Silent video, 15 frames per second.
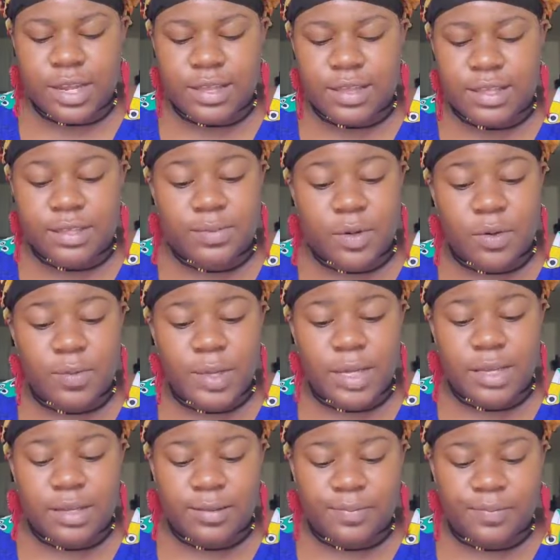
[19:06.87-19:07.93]
at this
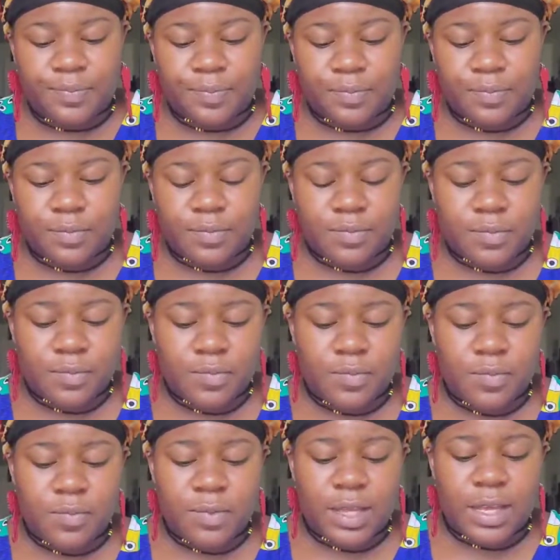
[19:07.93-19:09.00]
moment
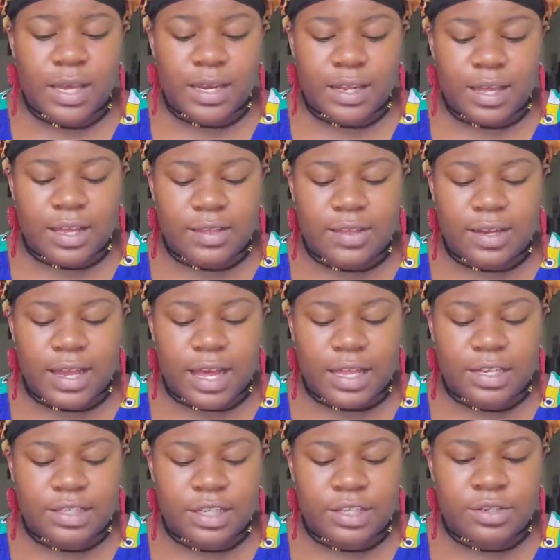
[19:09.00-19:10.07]
and a lot of the
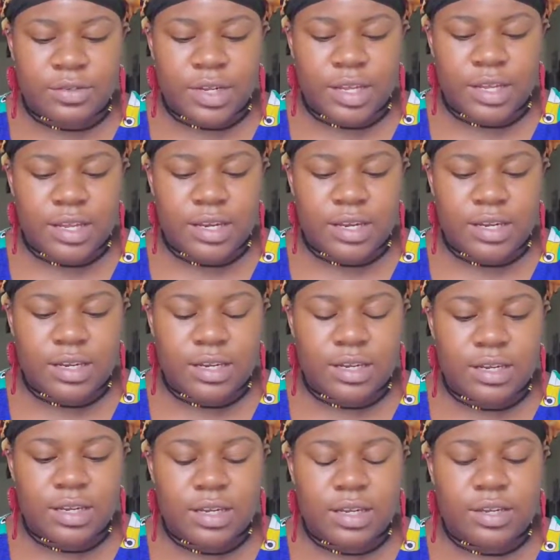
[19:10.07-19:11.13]
knowledge that you need
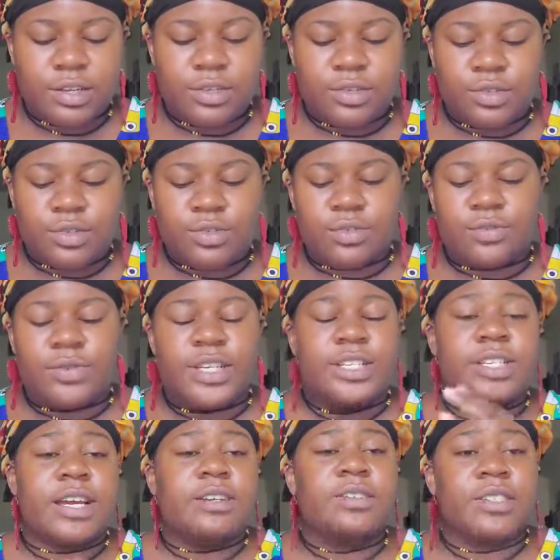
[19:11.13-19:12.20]
to
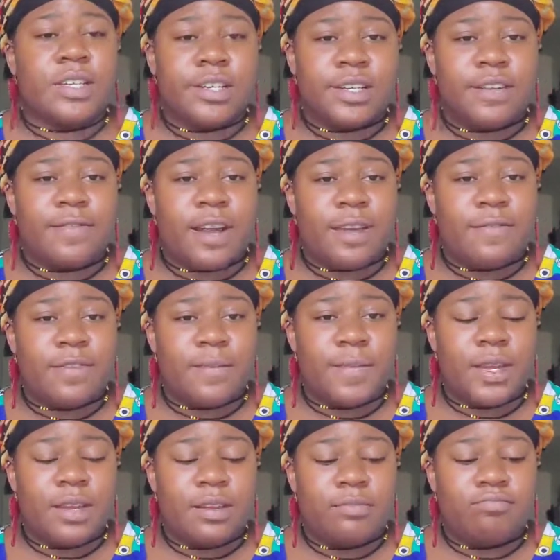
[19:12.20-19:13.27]
reach out to your divine
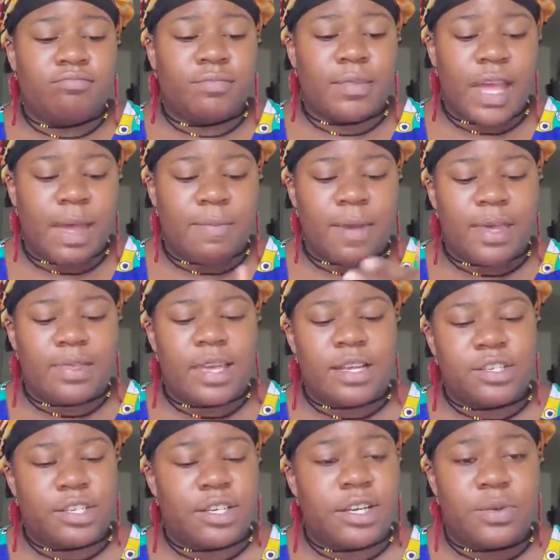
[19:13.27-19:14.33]
feminine and make
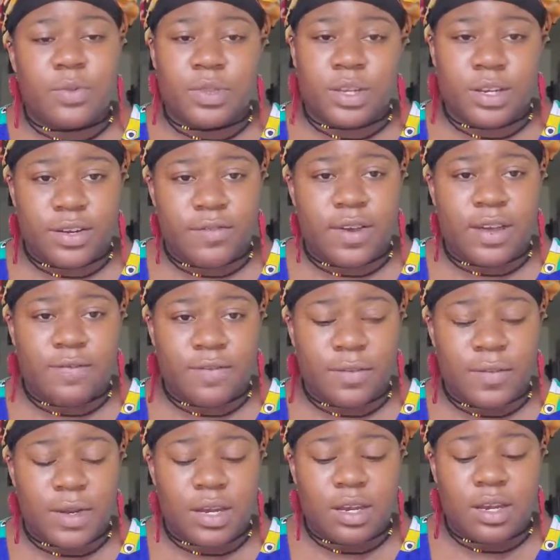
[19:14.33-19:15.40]
that journey with your divine
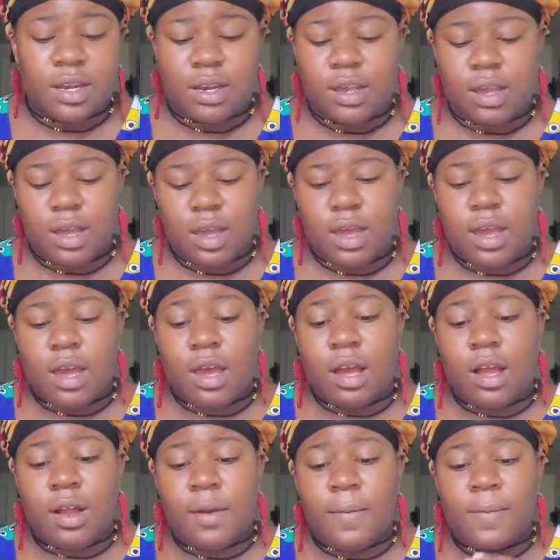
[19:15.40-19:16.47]
feminine.
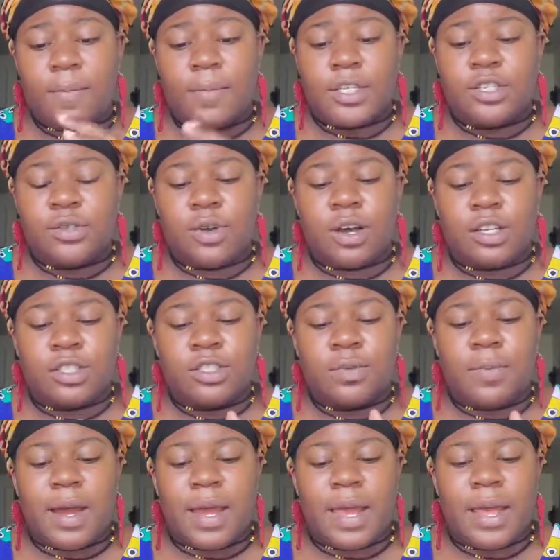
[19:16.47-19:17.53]
But you also
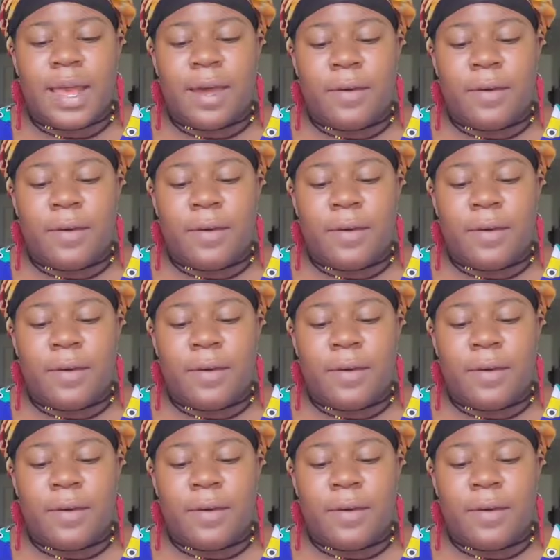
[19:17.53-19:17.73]
might